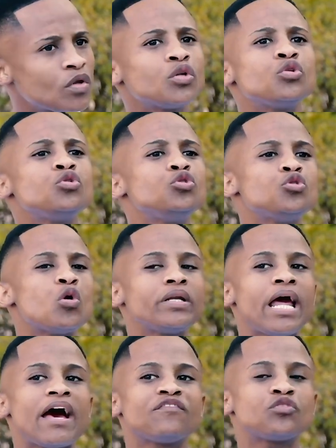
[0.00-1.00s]
You don't
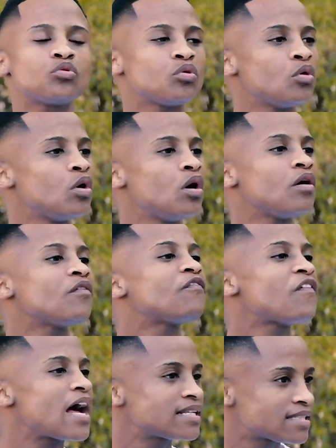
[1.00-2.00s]
have to
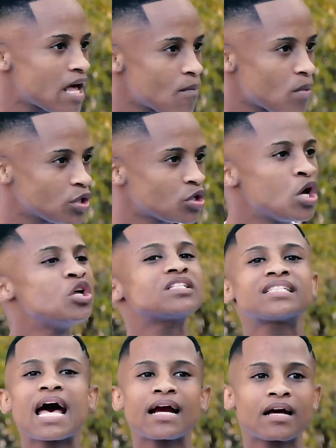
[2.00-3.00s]
fuck someone's
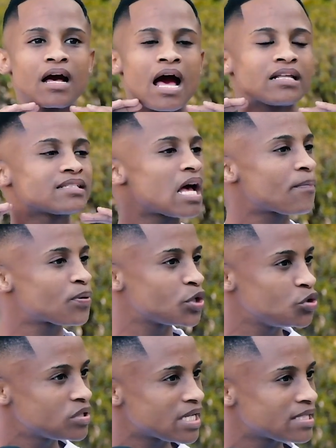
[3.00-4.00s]

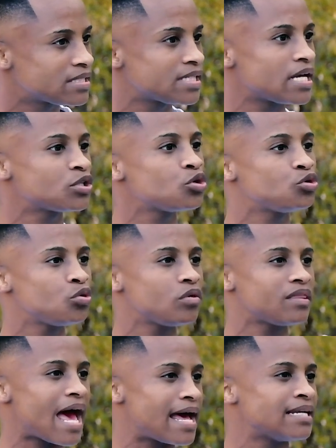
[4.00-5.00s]
producer's dick to do
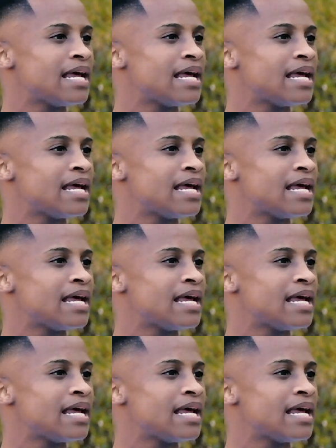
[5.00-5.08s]
that.